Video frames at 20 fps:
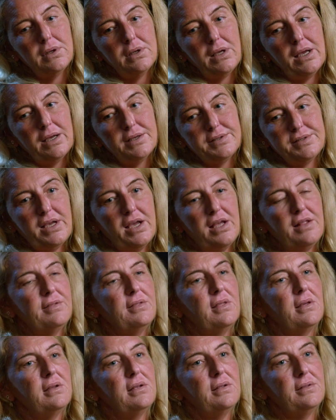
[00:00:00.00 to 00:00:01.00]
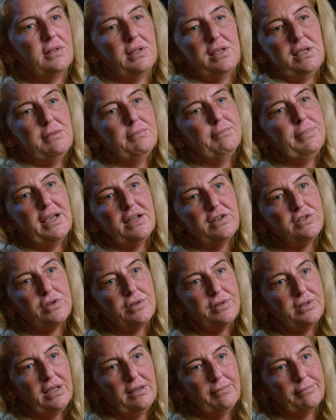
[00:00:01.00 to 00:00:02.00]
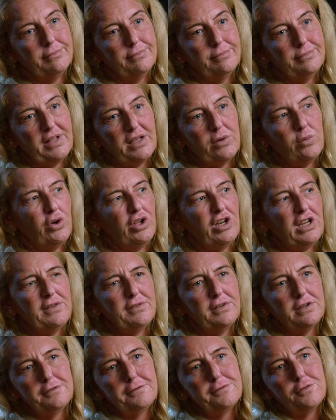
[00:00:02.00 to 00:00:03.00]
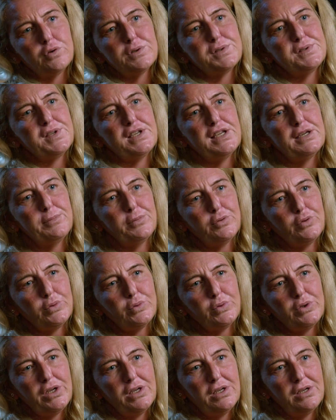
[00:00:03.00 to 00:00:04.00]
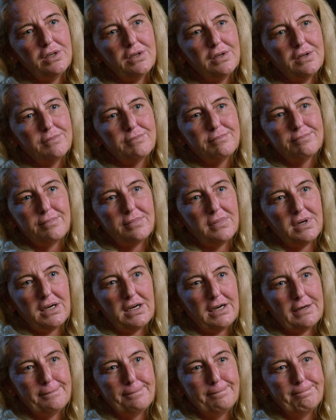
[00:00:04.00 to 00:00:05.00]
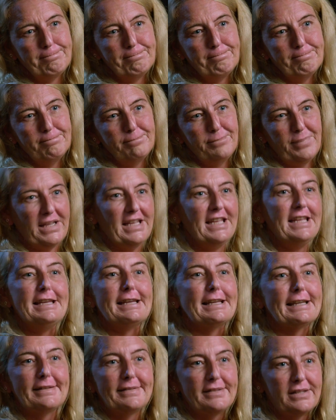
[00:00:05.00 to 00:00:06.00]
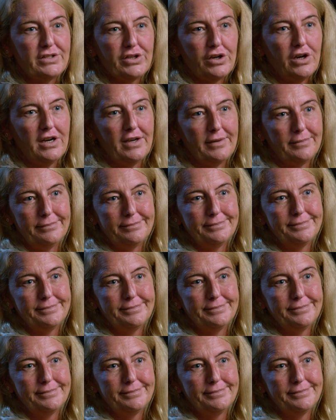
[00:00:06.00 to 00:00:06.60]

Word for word: has had the, the impact on them. They weren't even a foreseeable um, being at the time.